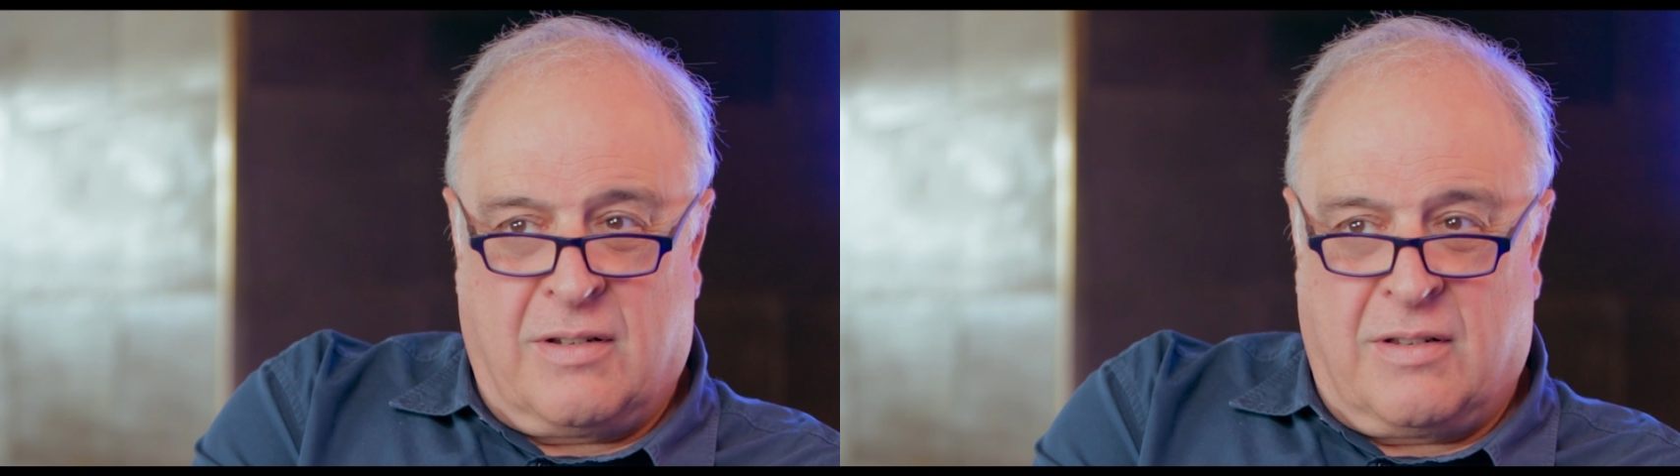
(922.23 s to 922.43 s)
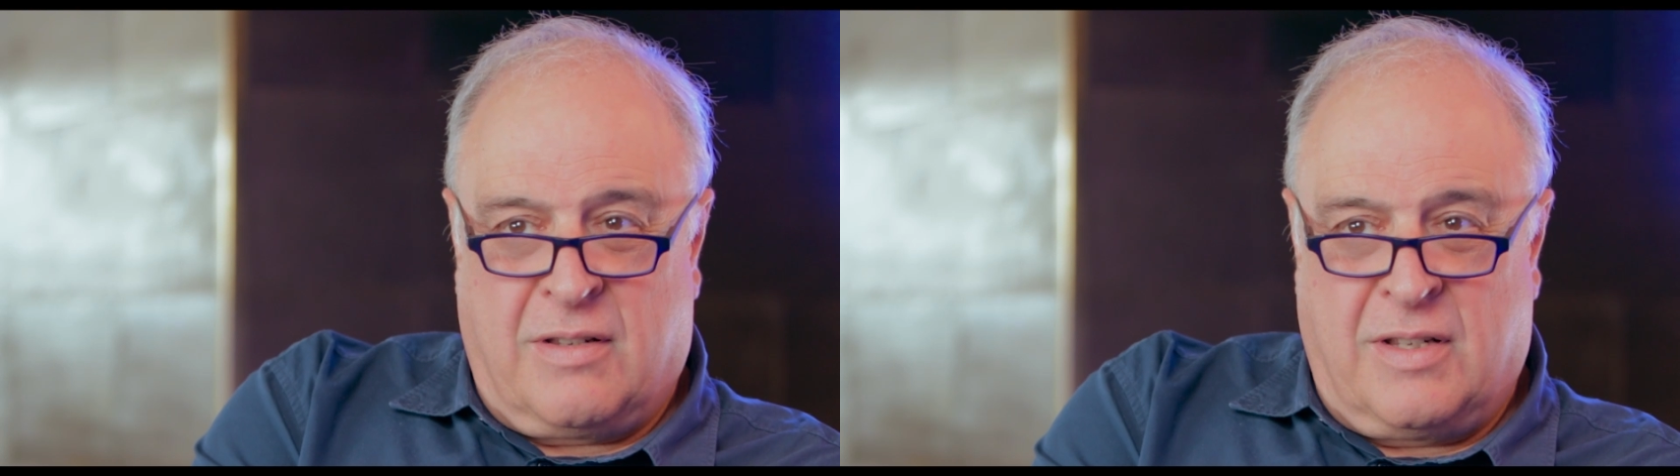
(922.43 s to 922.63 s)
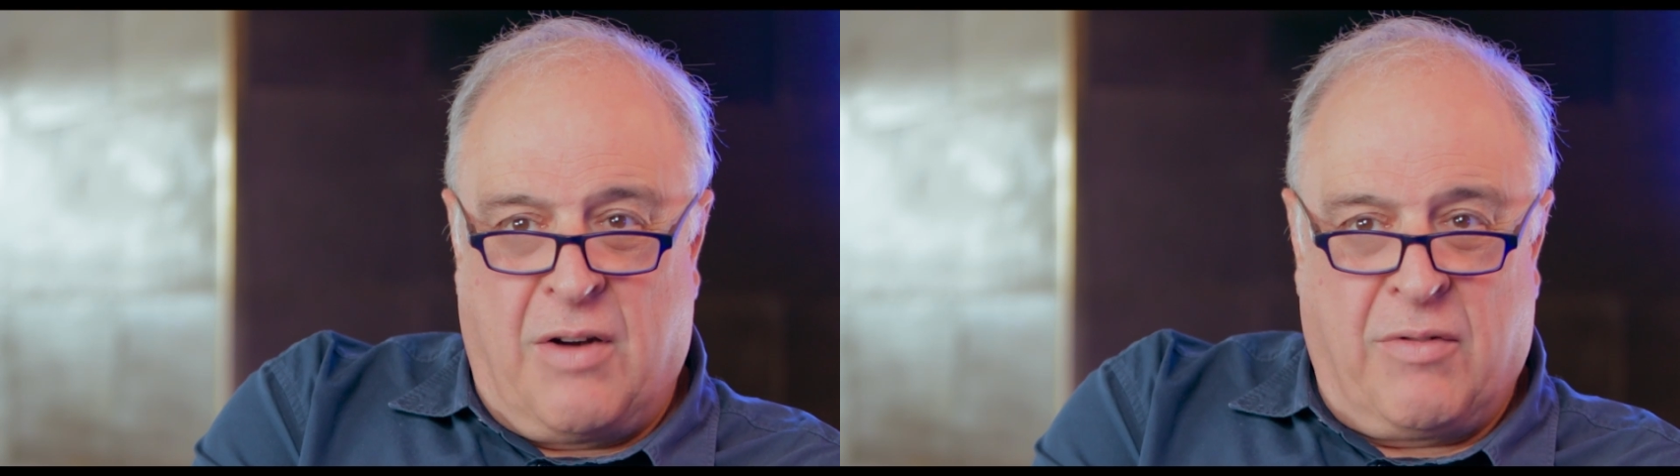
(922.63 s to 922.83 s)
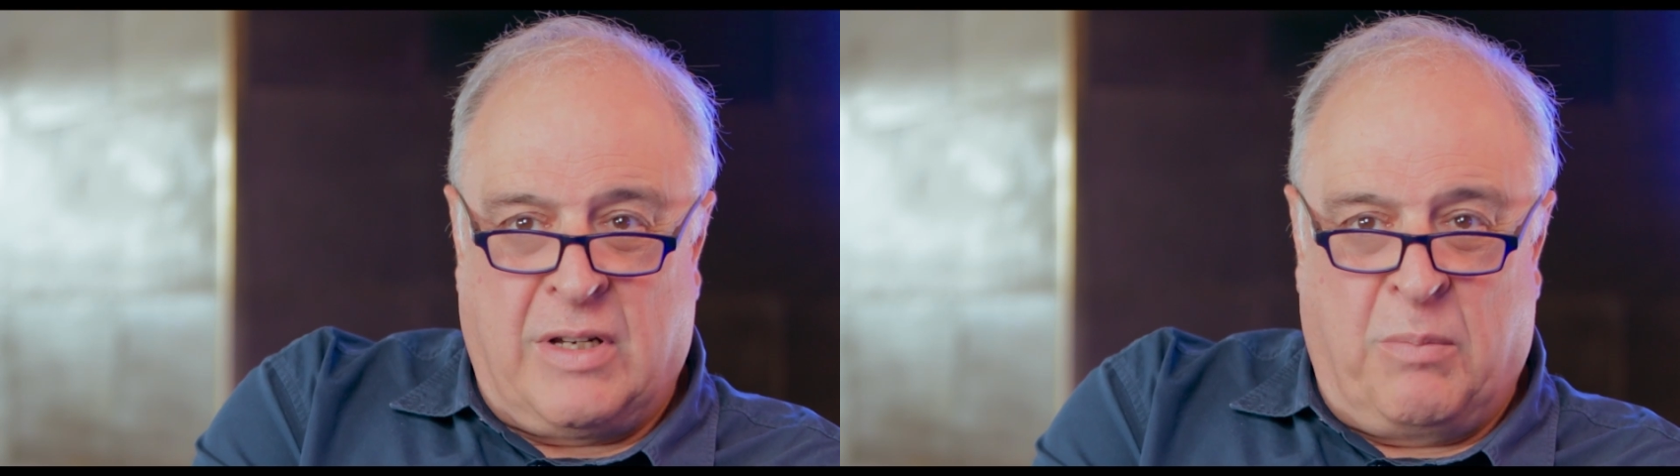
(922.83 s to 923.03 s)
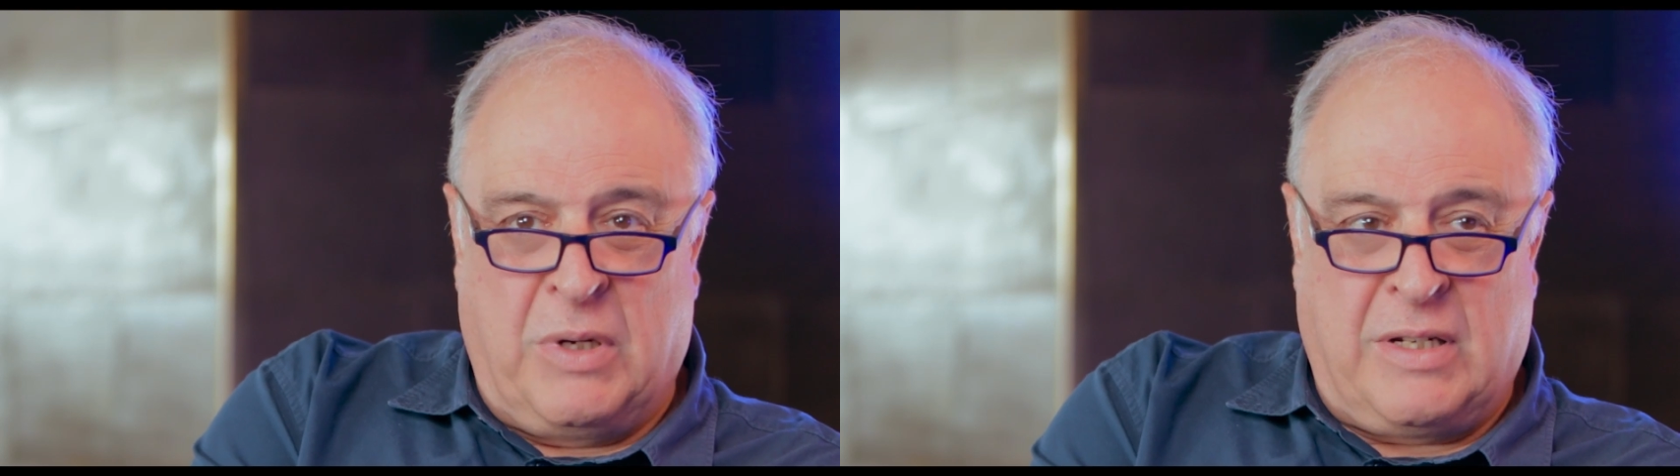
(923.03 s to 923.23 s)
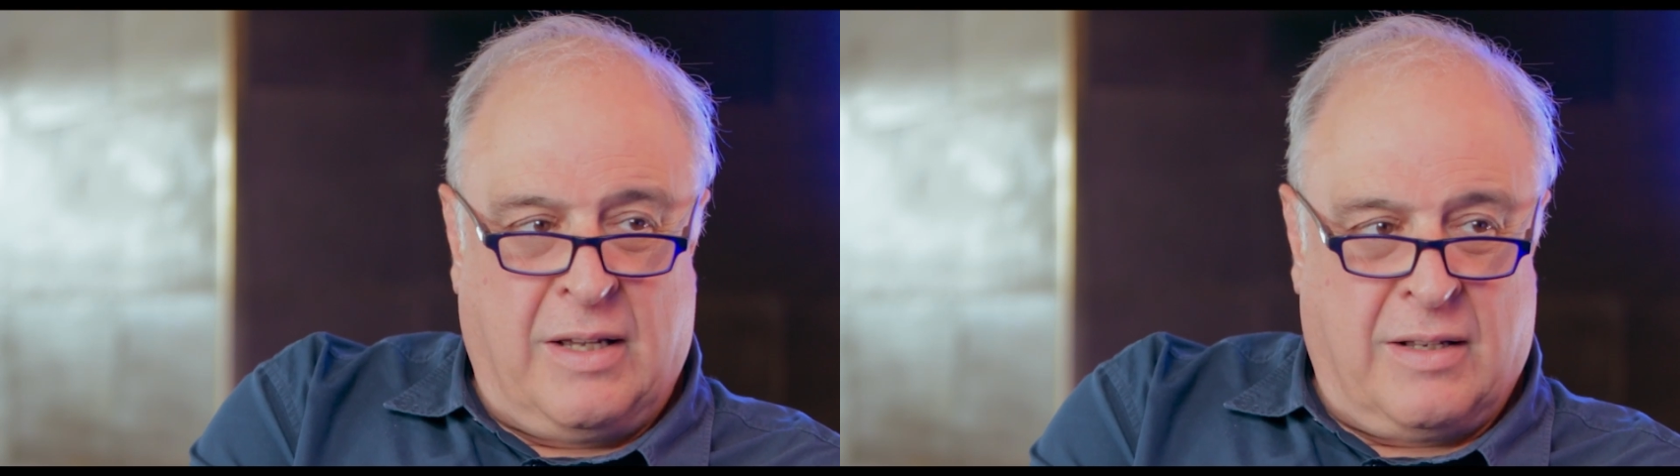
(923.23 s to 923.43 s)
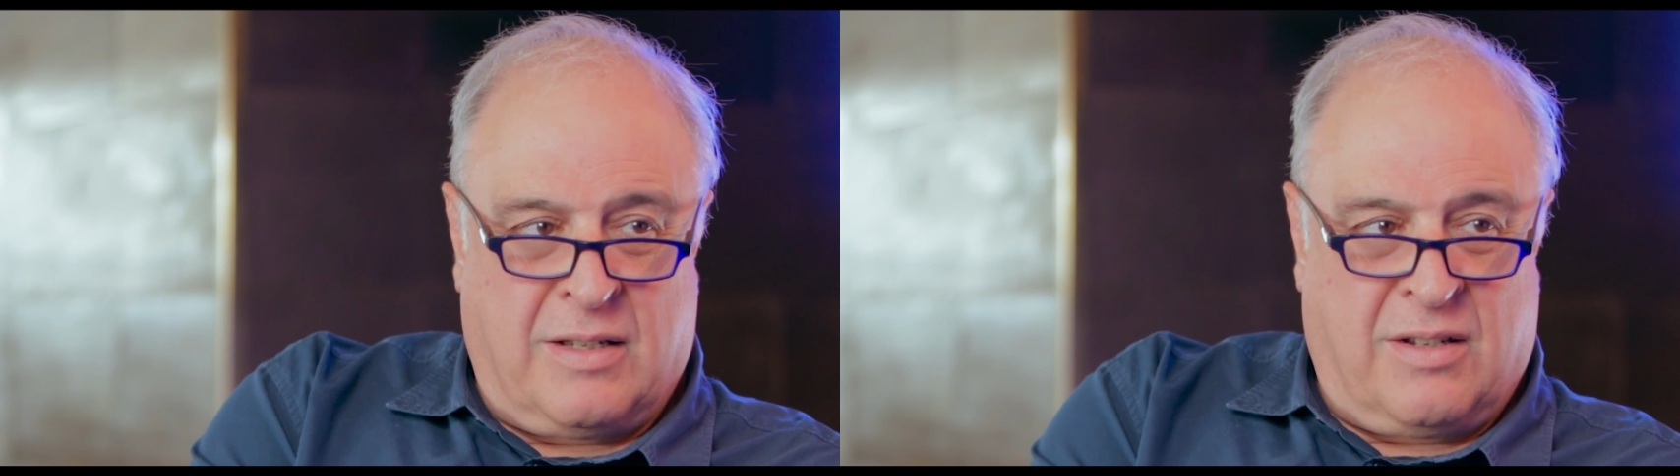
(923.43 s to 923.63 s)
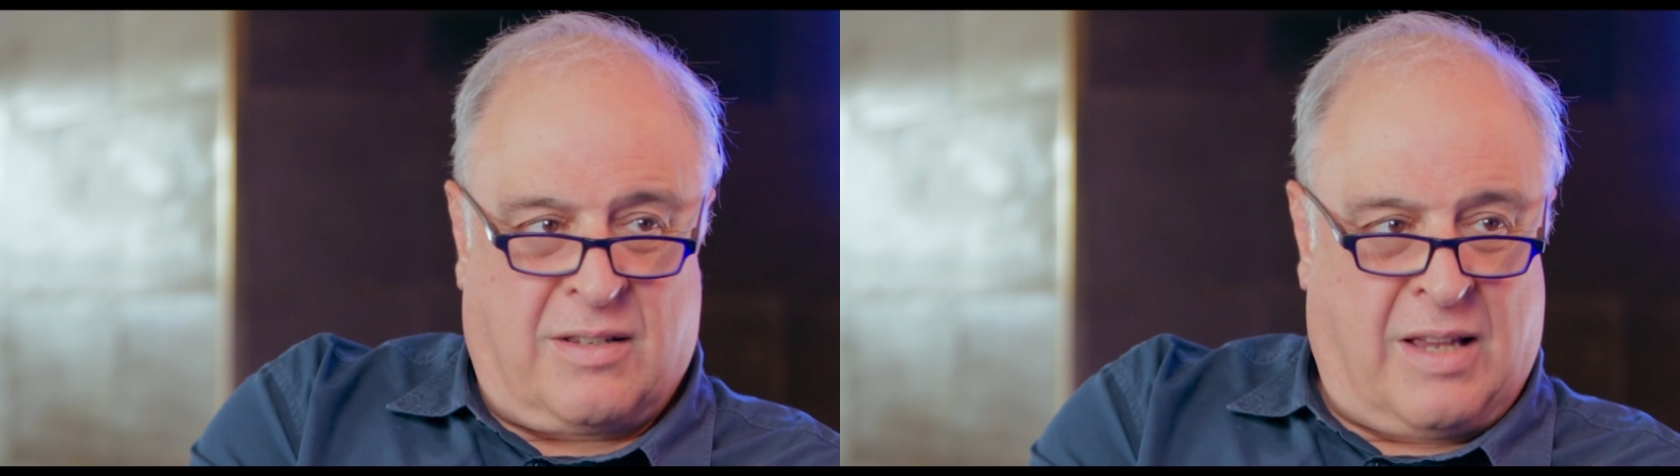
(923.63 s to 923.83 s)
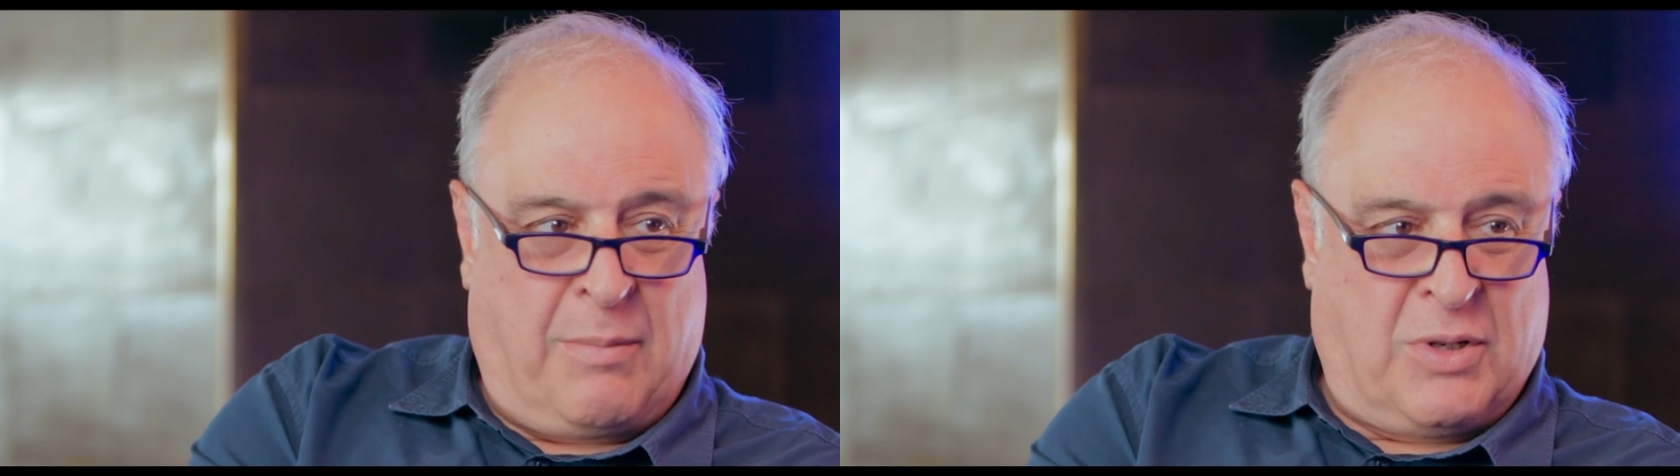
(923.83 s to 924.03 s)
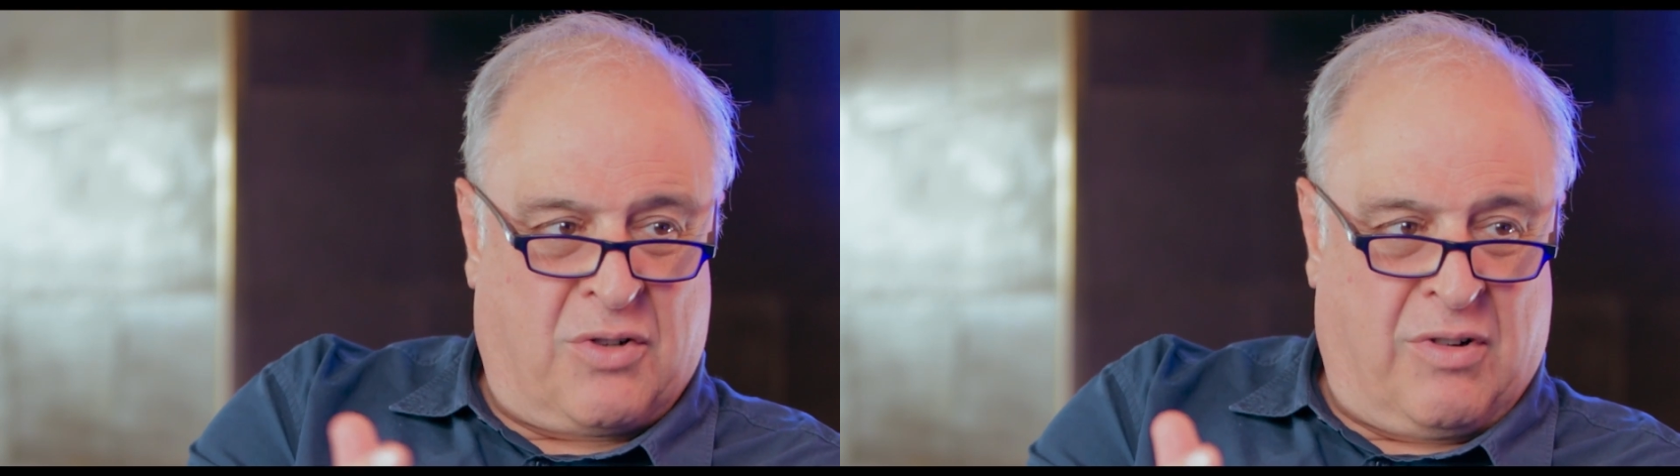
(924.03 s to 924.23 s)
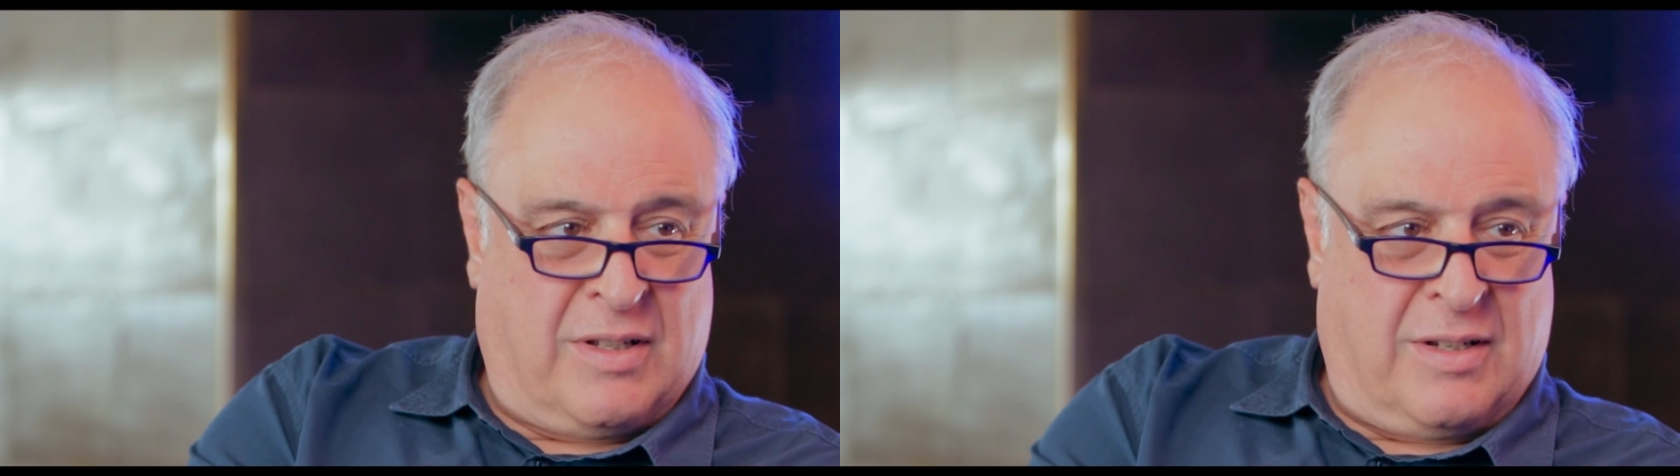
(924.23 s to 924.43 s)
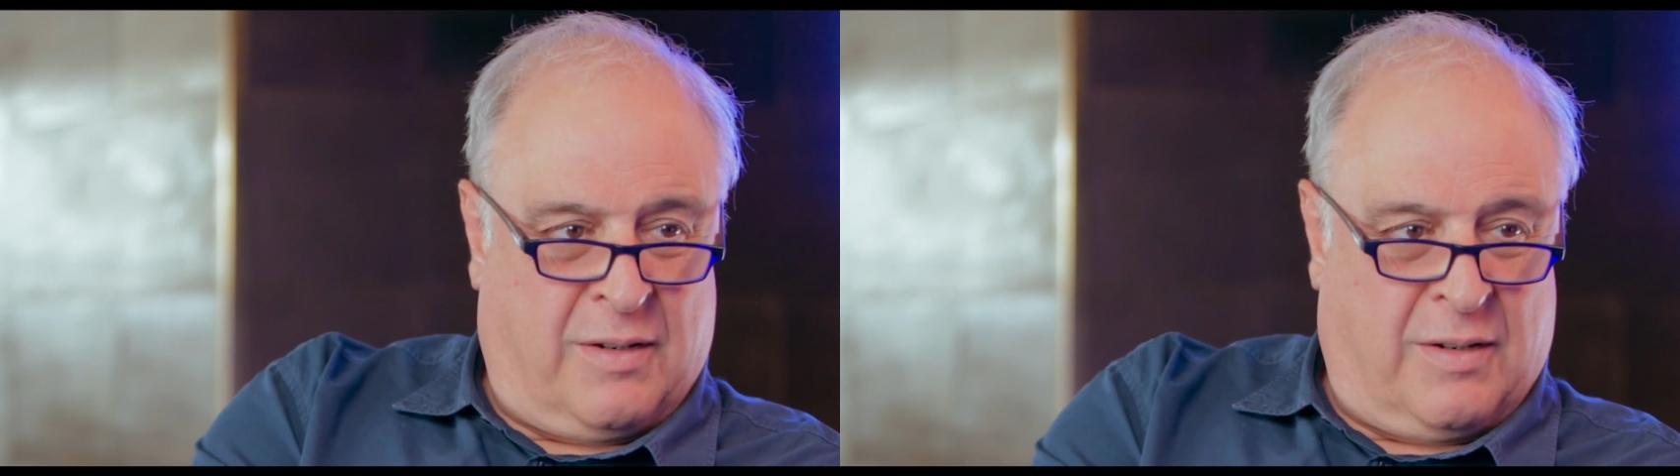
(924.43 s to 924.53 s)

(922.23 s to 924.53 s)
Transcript: serendipity, it's just chemistry, isn't